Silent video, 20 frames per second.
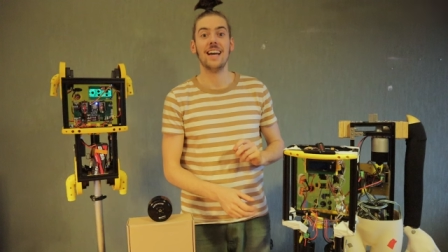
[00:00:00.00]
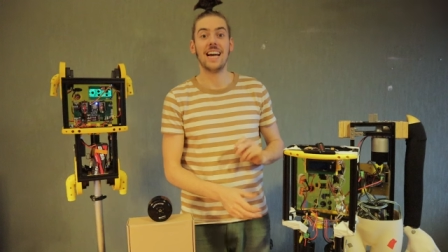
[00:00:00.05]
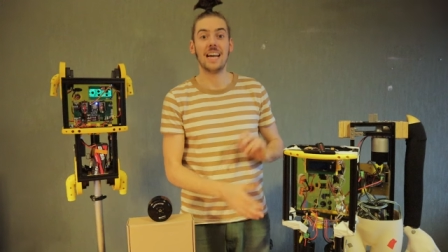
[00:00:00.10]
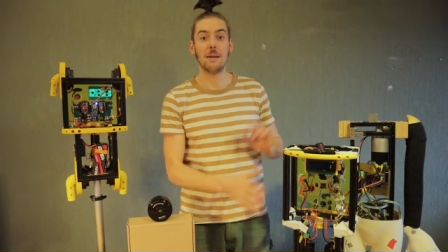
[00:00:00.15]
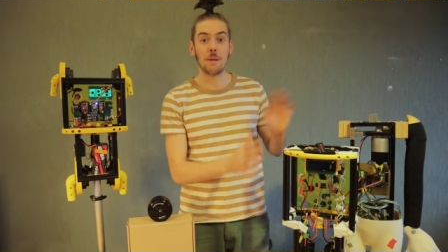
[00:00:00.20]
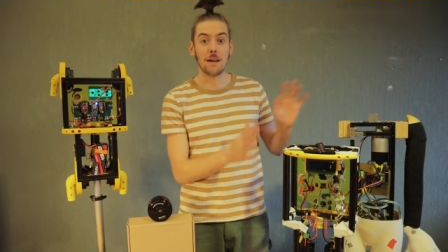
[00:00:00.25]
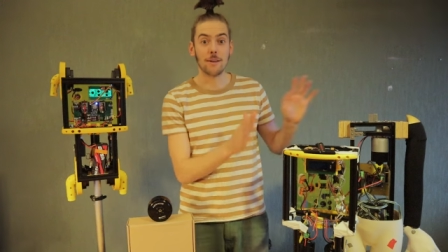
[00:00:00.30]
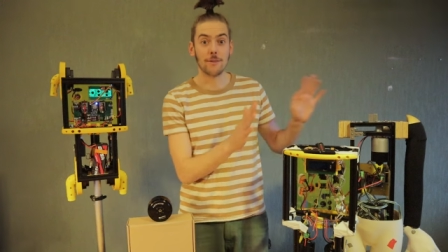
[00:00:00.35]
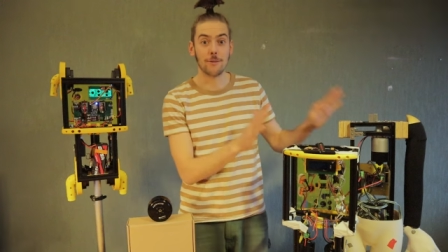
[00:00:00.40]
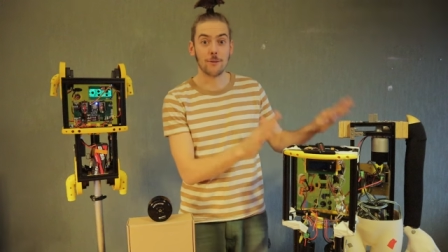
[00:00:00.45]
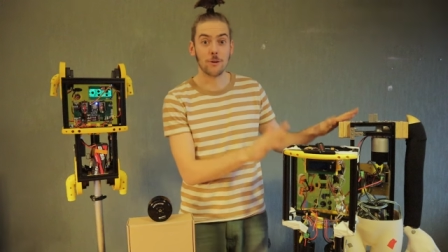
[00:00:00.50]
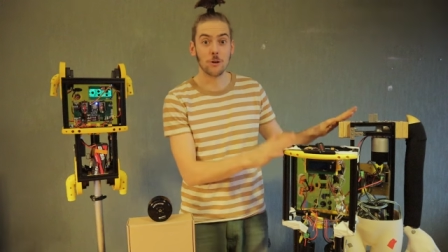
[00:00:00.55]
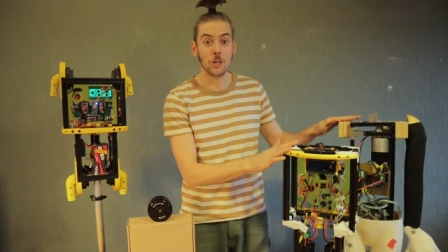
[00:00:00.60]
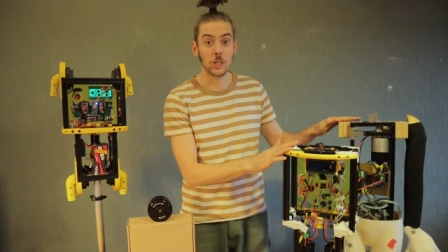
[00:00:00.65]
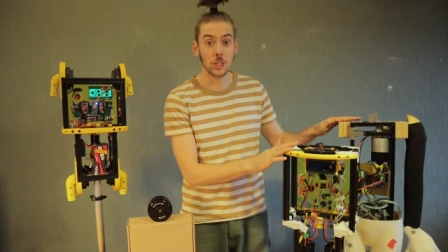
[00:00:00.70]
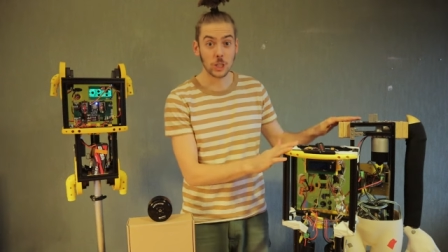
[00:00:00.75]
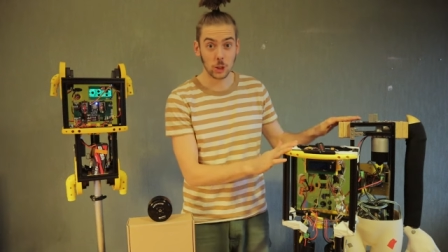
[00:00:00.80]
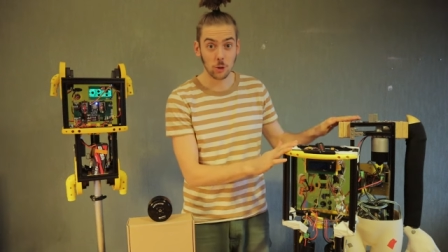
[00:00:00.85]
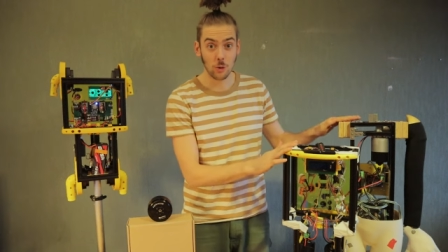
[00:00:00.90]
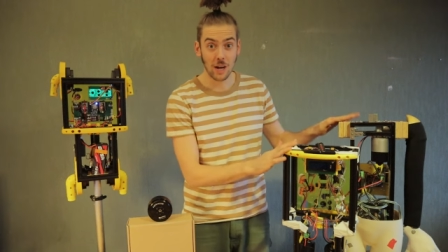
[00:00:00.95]
In my
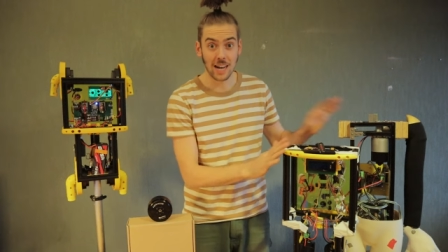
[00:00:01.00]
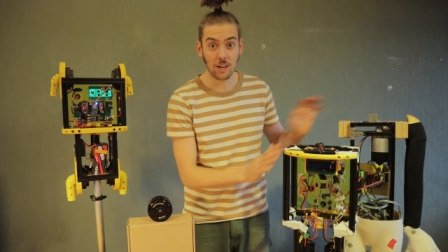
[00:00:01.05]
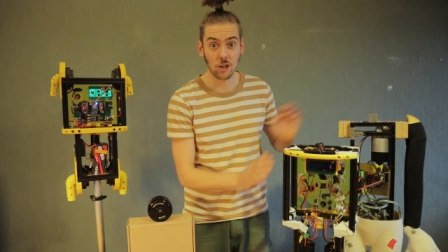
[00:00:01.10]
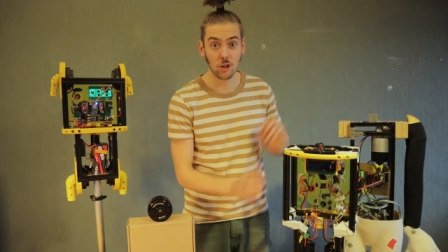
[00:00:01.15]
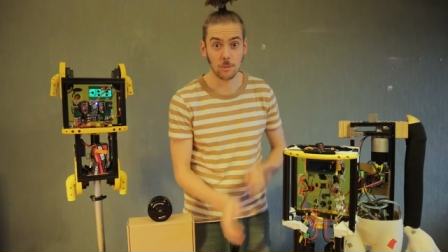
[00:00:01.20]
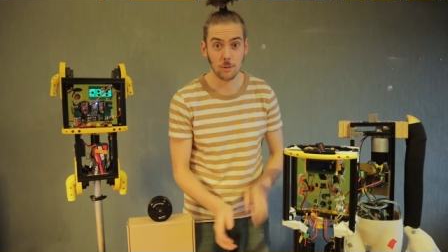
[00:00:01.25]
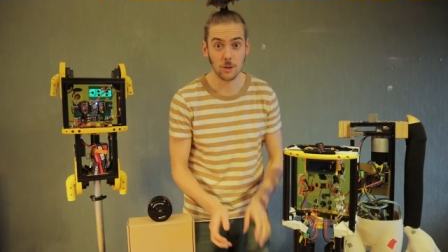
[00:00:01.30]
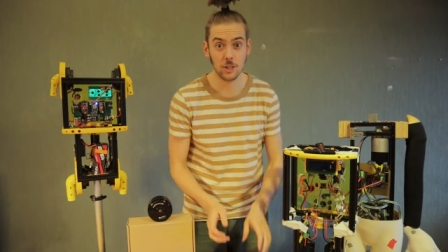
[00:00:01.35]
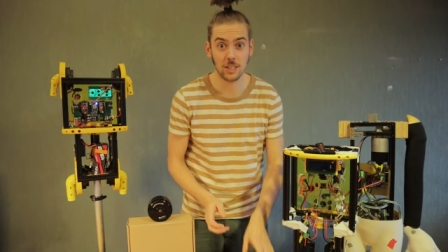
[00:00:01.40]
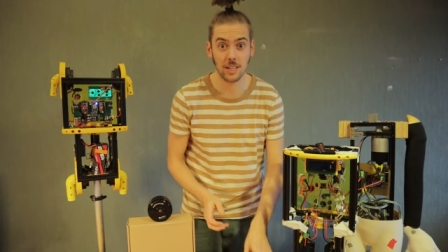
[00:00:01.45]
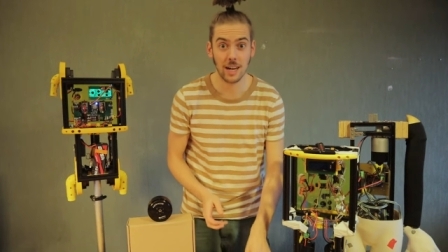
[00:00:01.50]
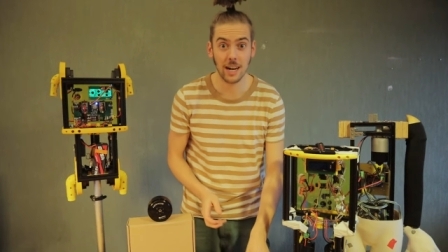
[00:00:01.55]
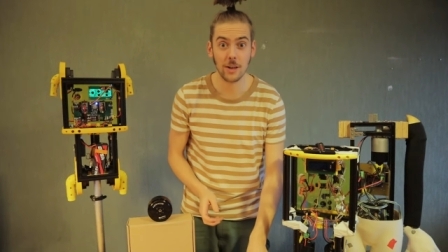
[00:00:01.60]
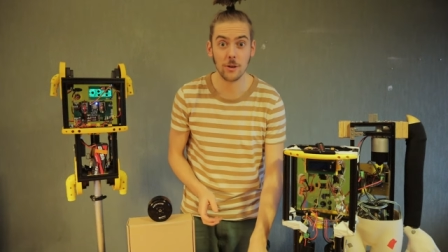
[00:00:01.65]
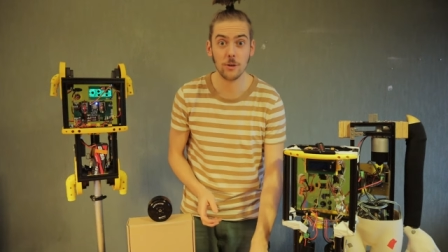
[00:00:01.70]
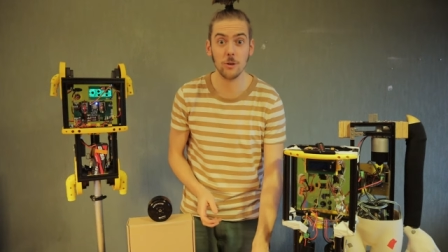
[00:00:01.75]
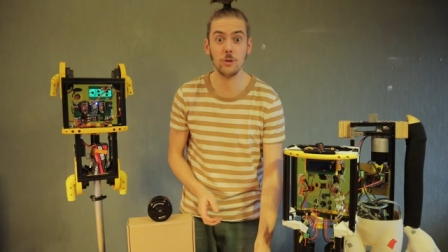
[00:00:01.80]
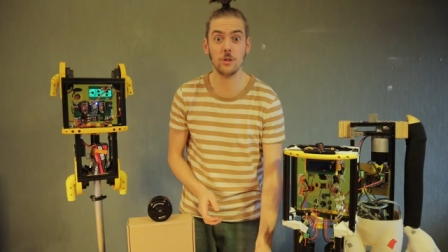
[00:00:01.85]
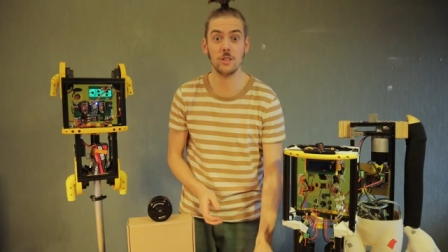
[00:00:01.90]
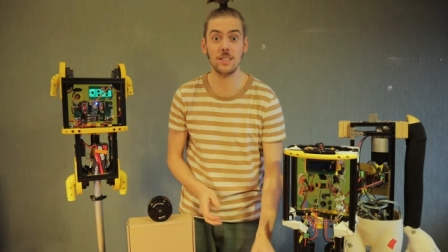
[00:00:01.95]
first two Acrobots, I
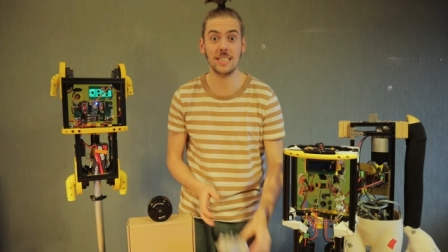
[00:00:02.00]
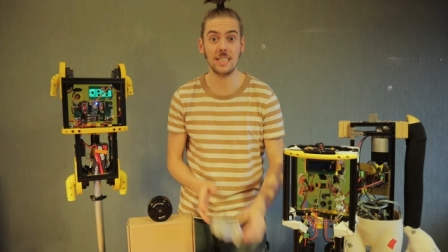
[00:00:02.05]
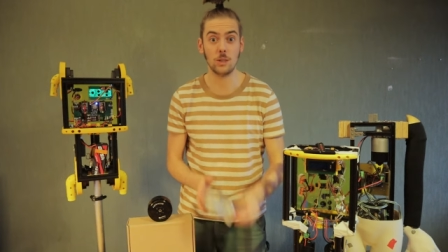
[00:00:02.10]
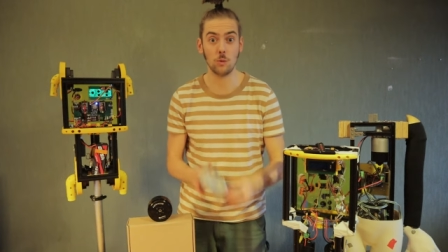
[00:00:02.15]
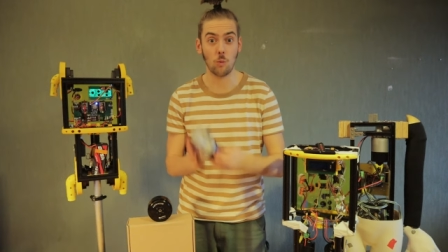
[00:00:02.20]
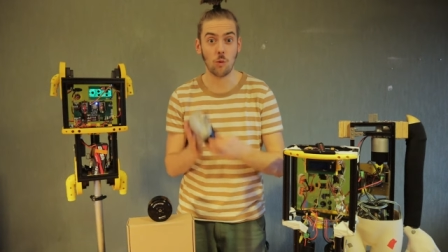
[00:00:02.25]
used these